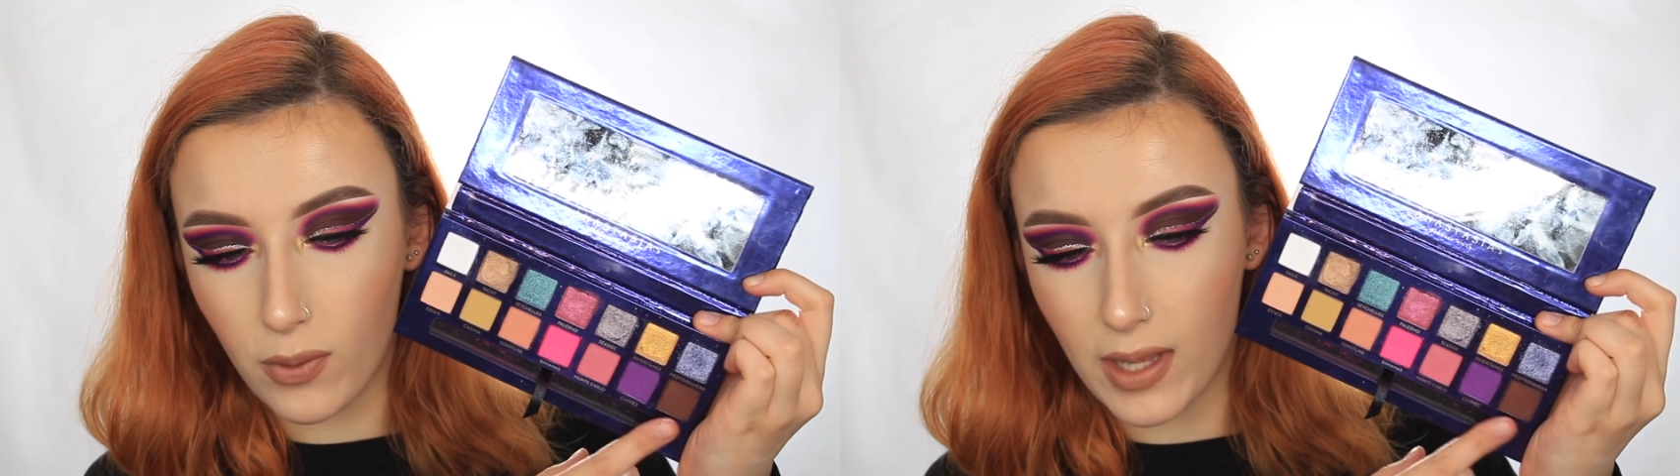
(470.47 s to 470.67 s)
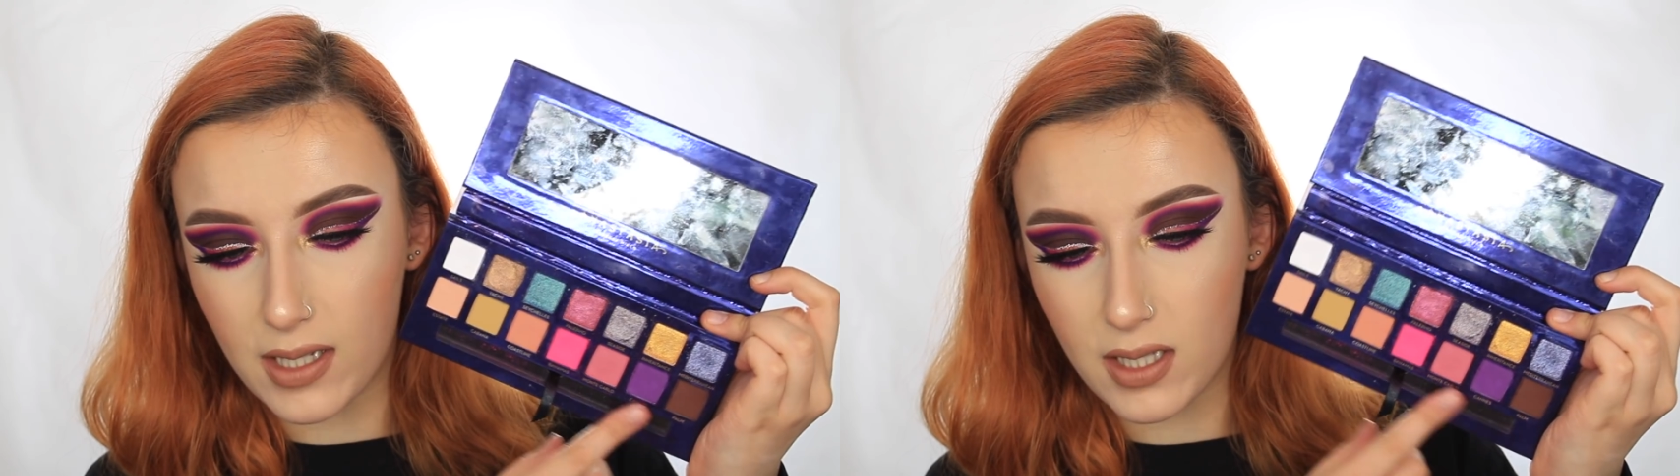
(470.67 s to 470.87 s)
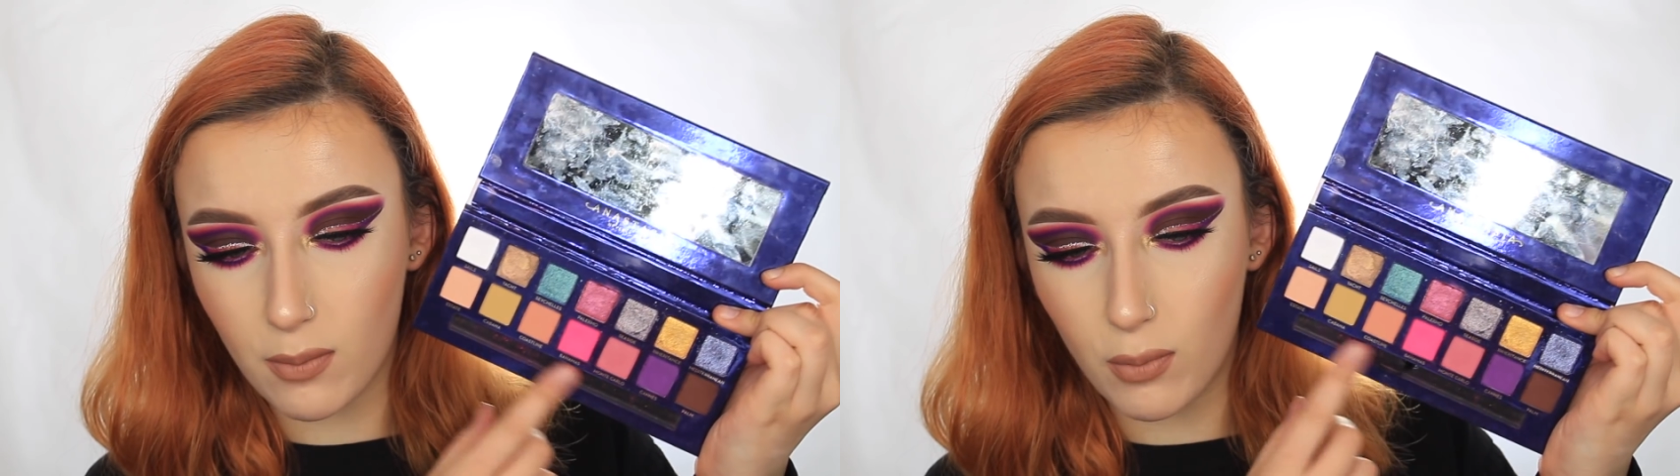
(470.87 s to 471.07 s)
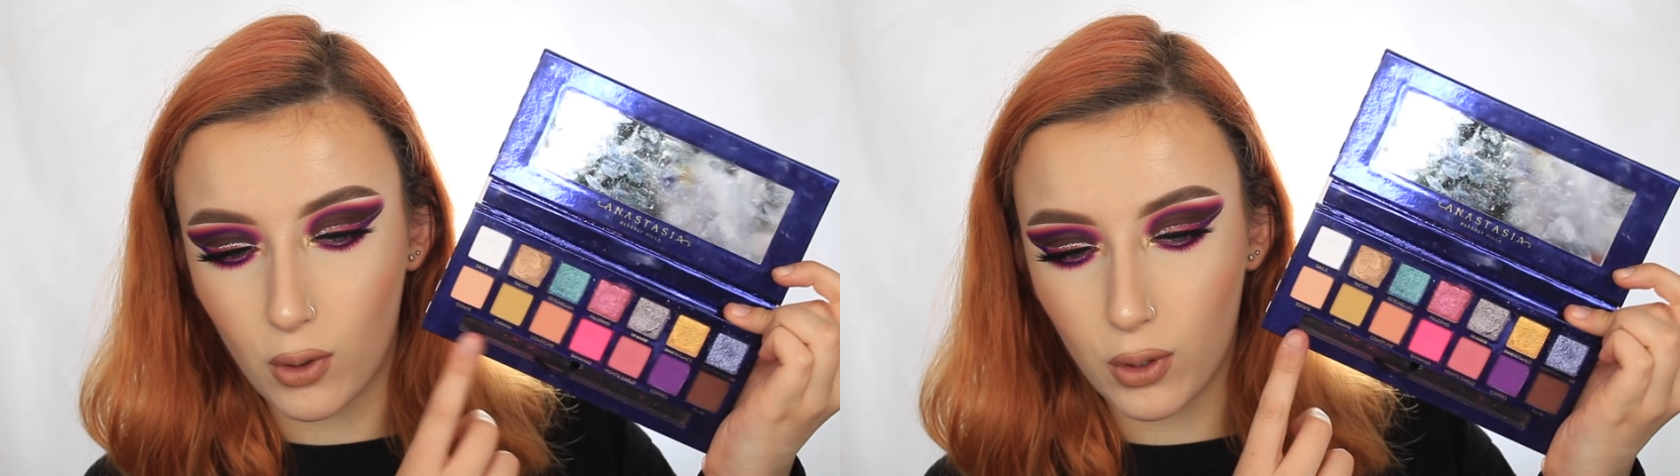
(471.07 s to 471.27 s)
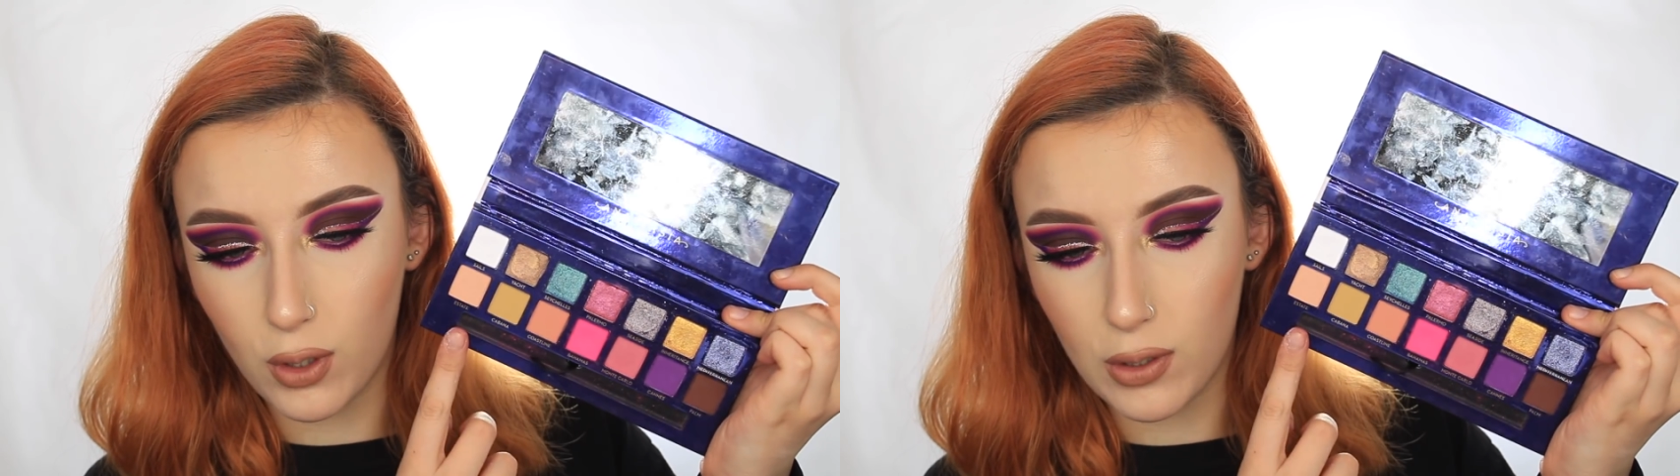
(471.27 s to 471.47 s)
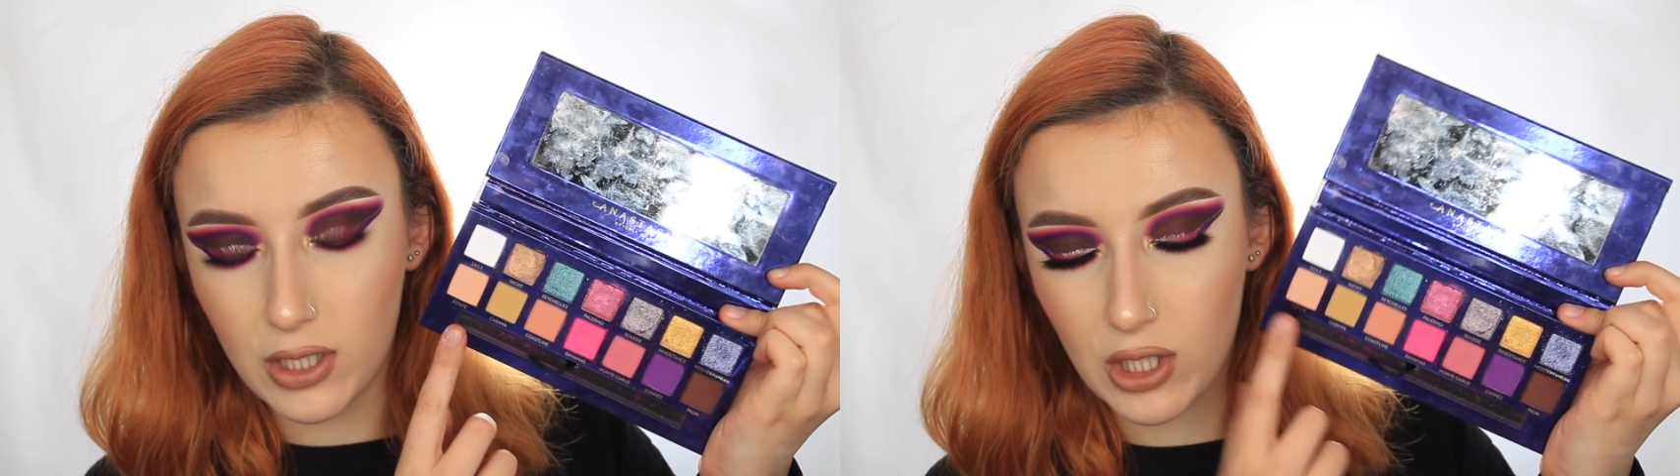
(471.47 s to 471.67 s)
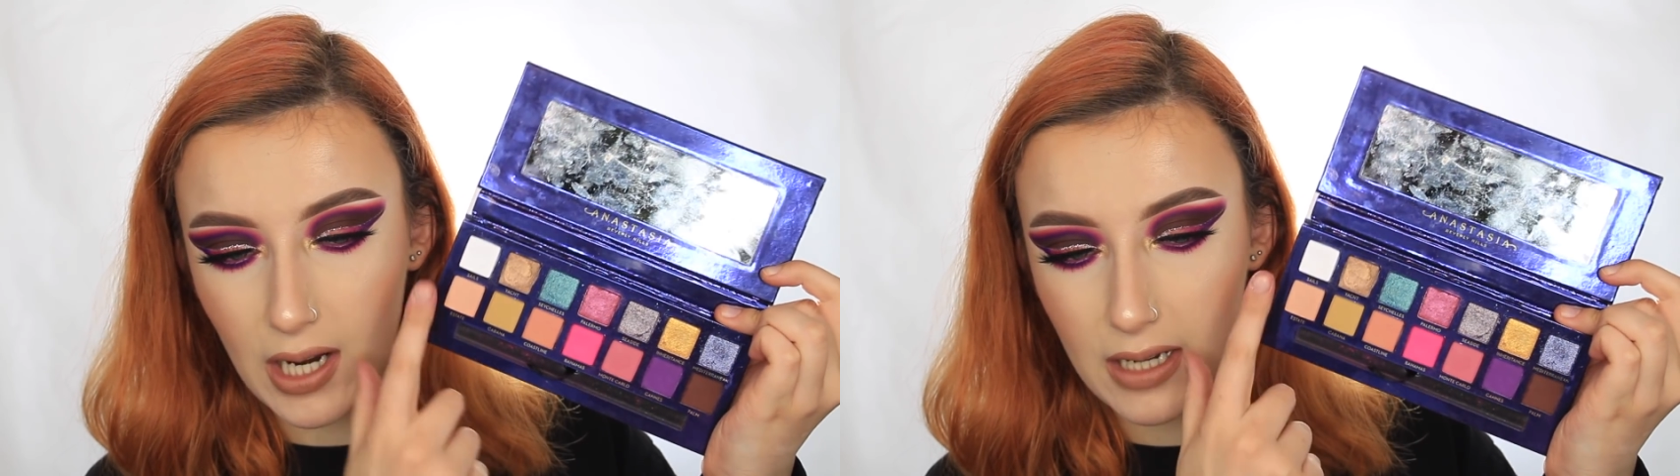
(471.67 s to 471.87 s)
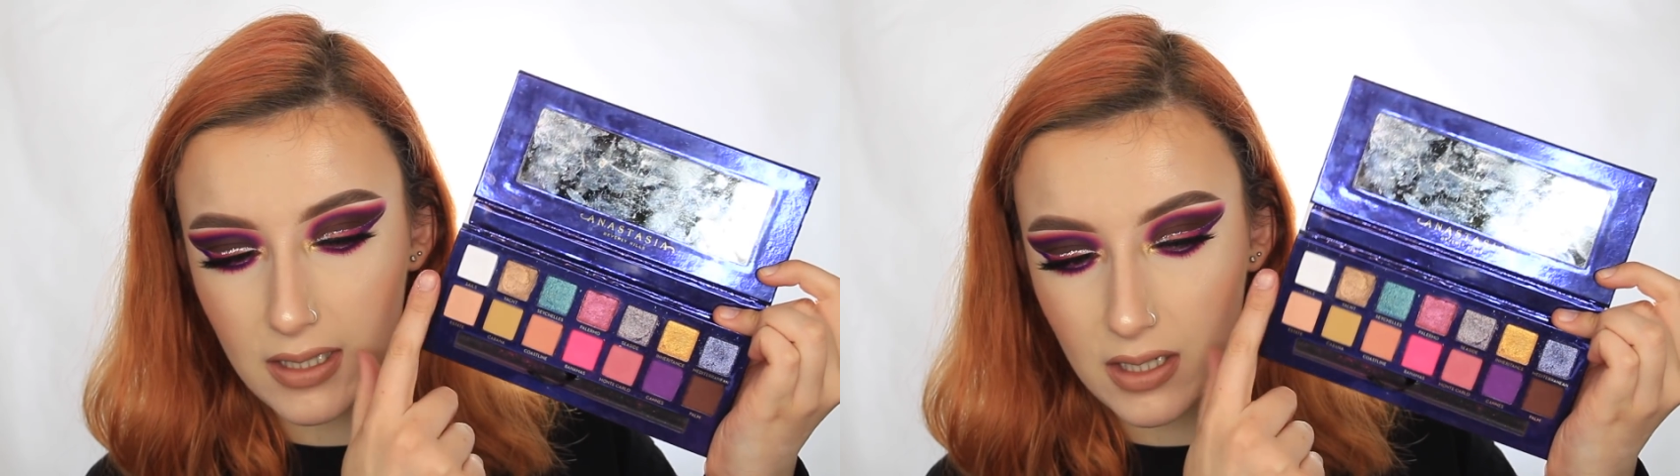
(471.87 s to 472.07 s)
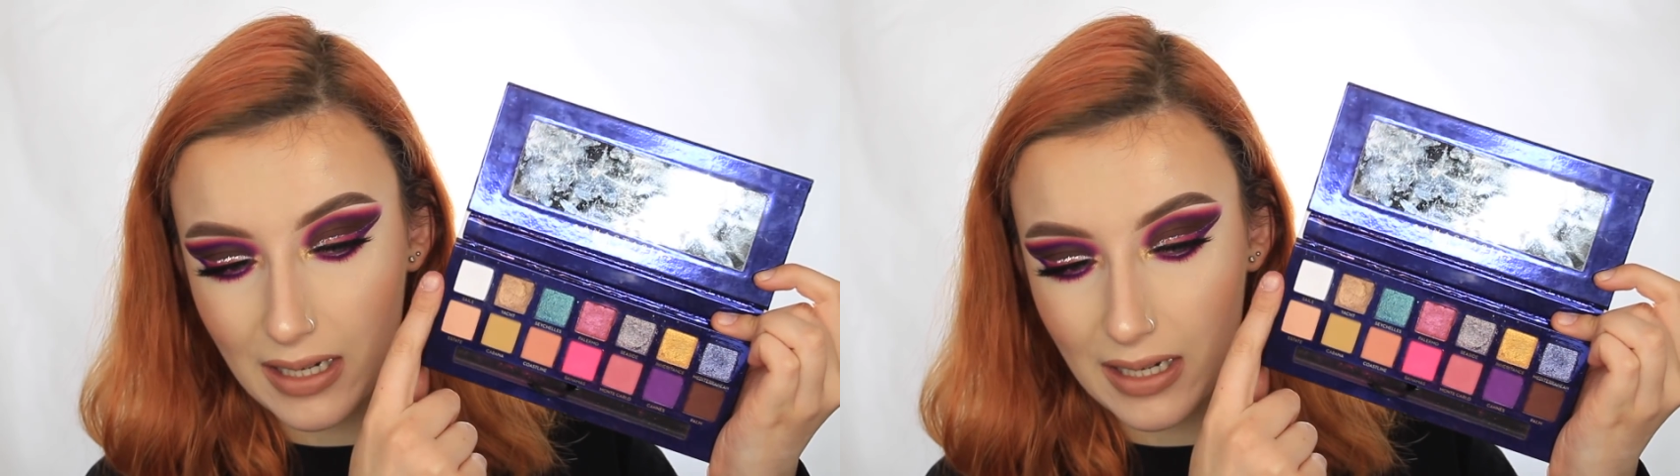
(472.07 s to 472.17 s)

then some more nudie shades.